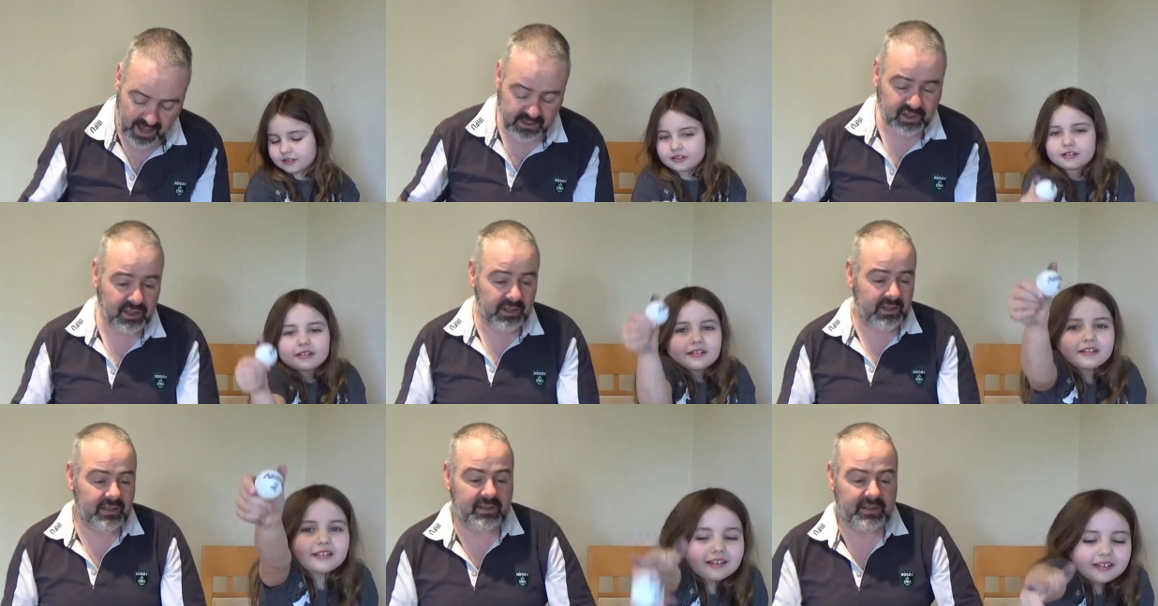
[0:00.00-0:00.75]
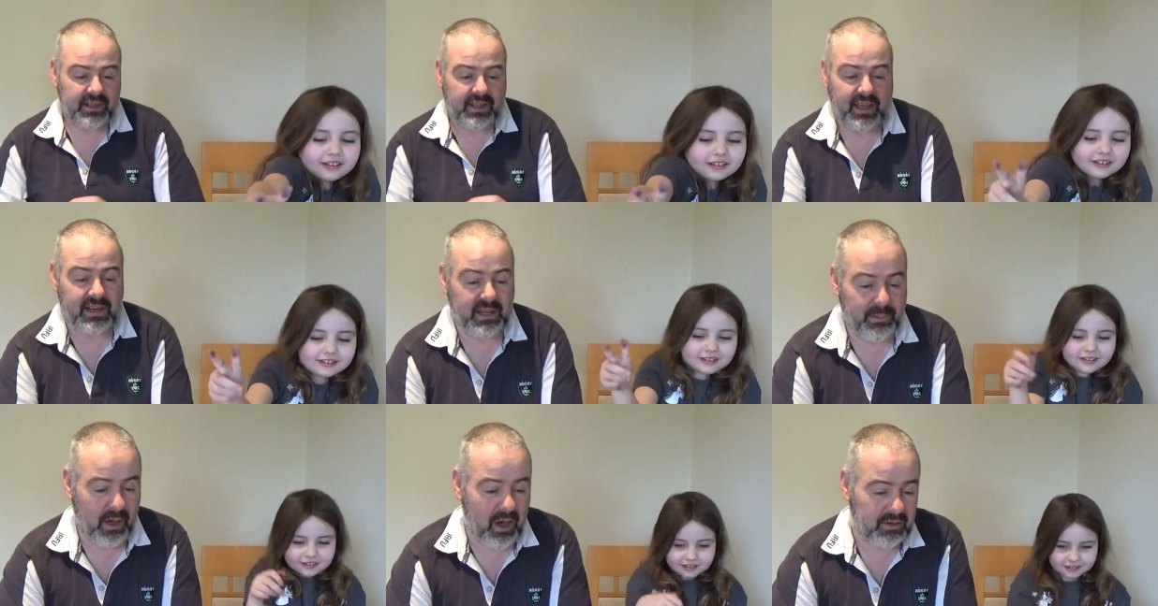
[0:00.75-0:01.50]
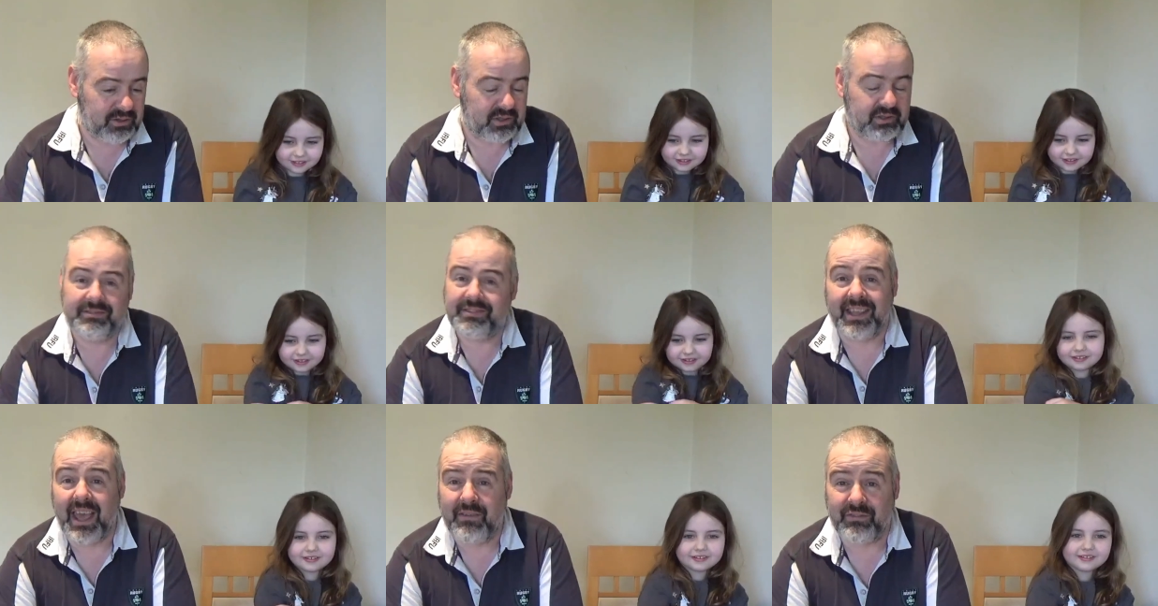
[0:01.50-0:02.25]
Speaker 1: Excellent. In the
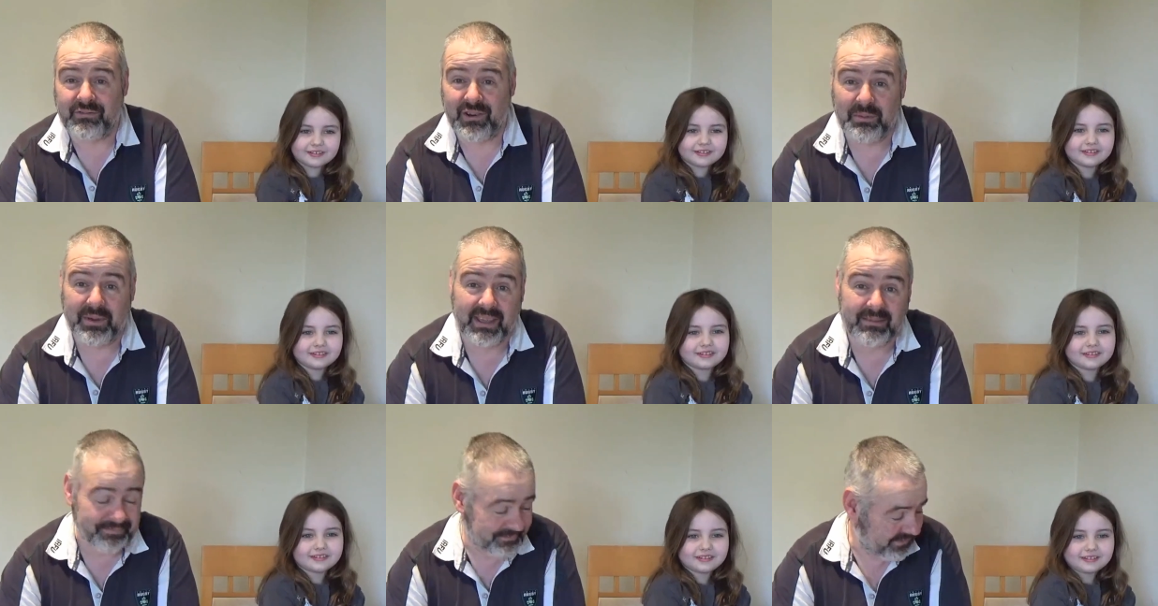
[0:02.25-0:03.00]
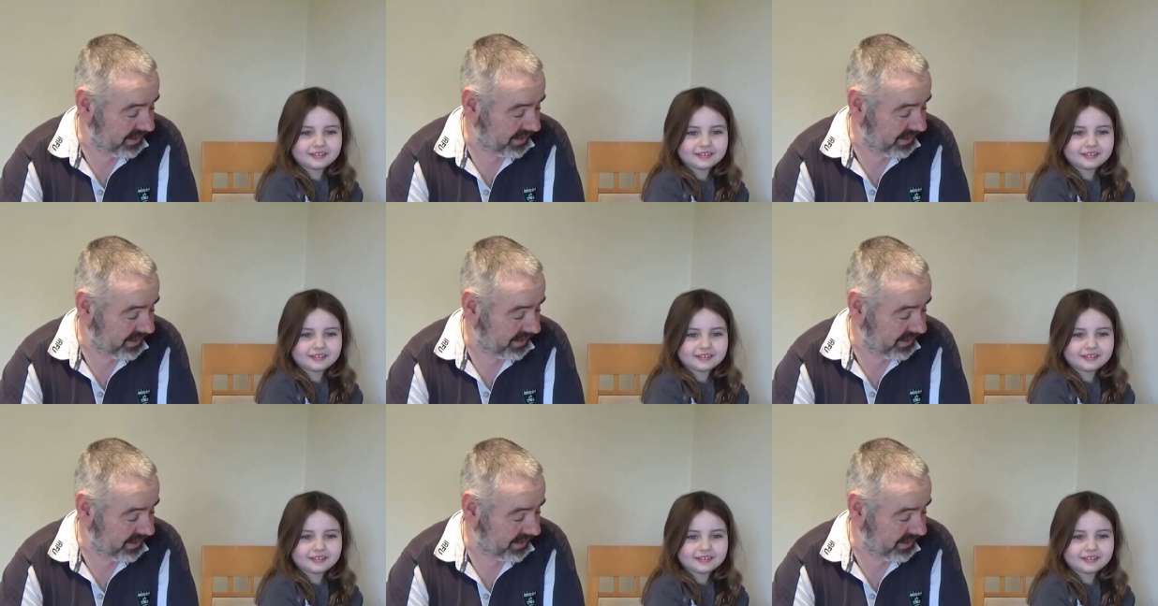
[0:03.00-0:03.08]
box. They haven't run away.